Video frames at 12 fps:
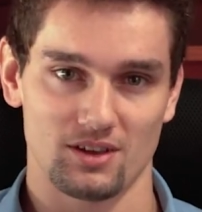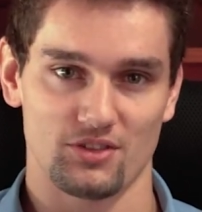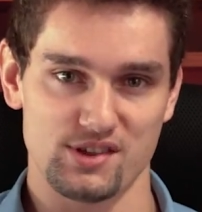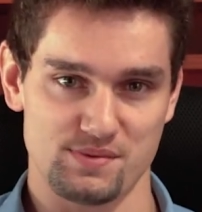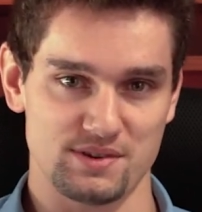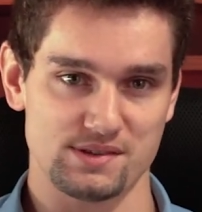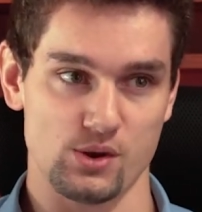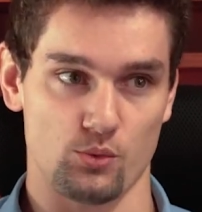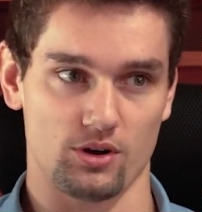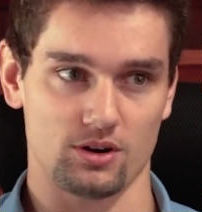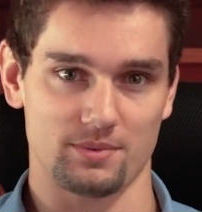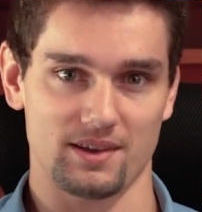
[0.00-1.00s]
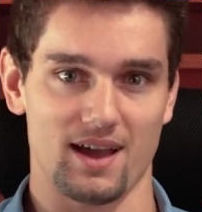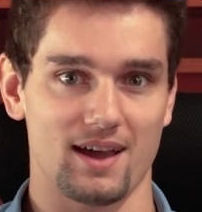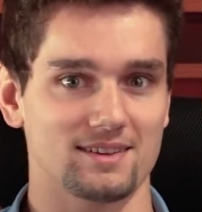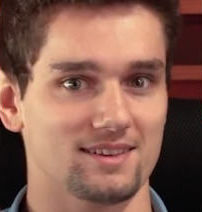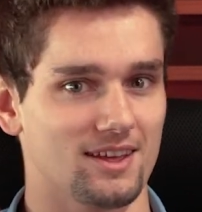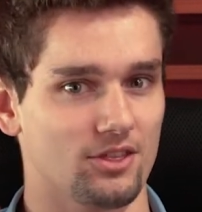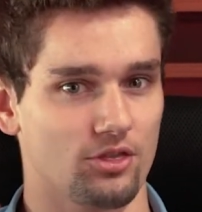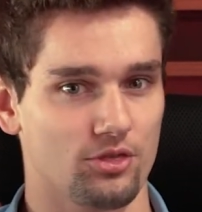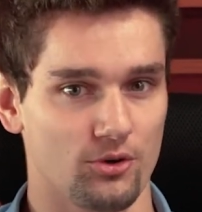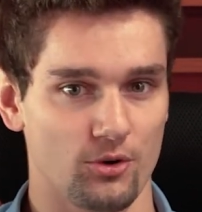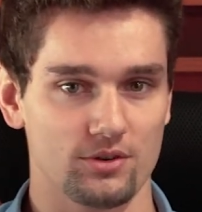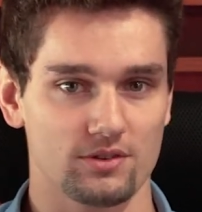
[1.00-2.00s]
This means that we're going to be adding a
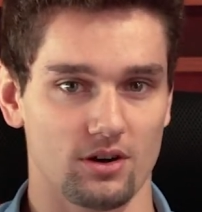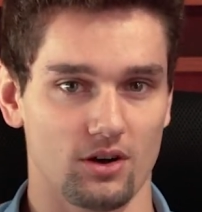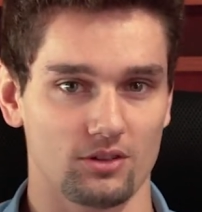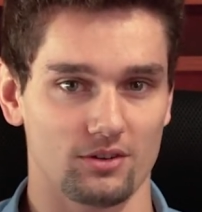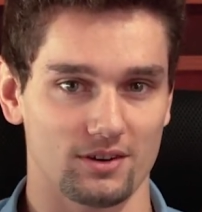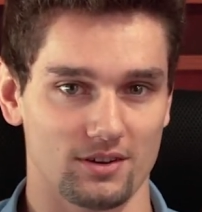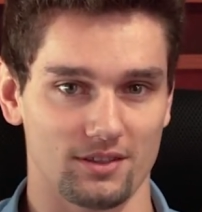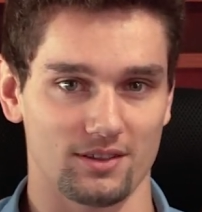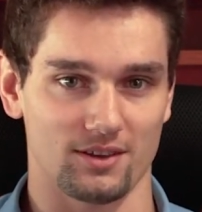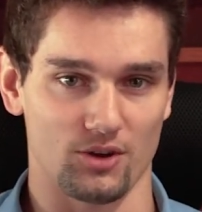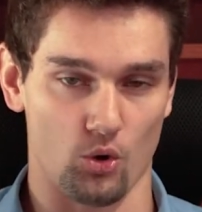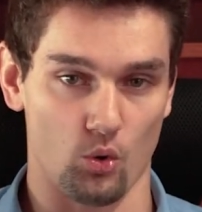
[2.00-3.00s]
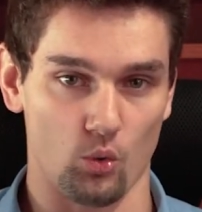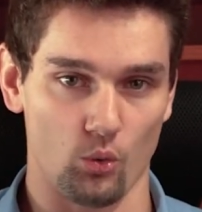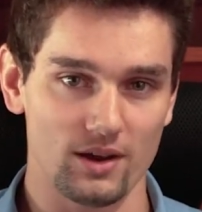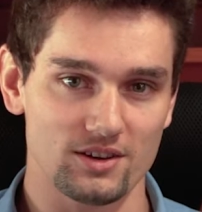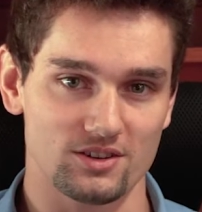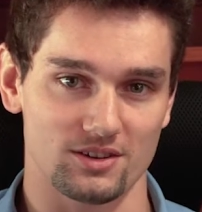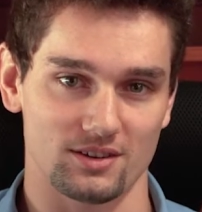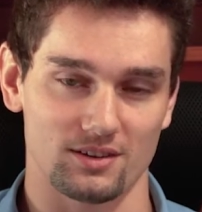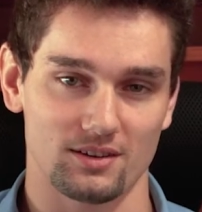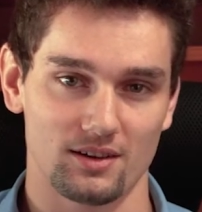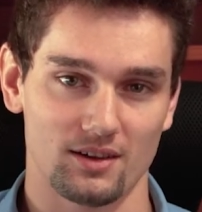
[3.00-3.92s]
third color into the equation.